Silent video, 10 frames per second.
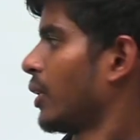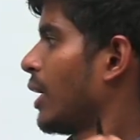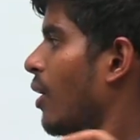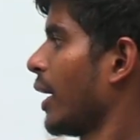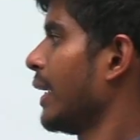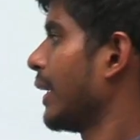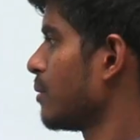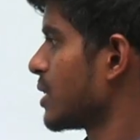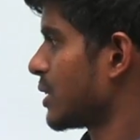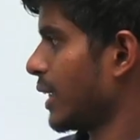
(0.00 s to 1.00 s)
in organic
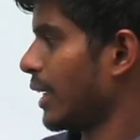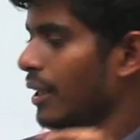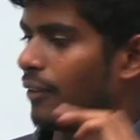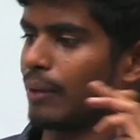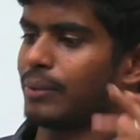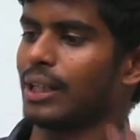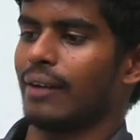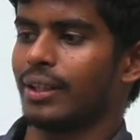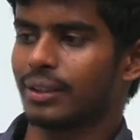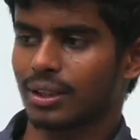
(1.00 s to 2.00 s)
chemistry, from the
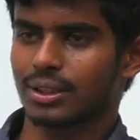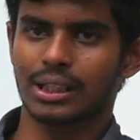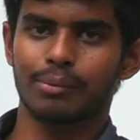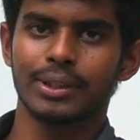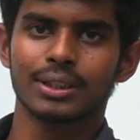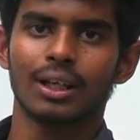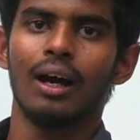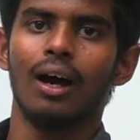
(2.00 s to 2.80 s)
11th syllabus,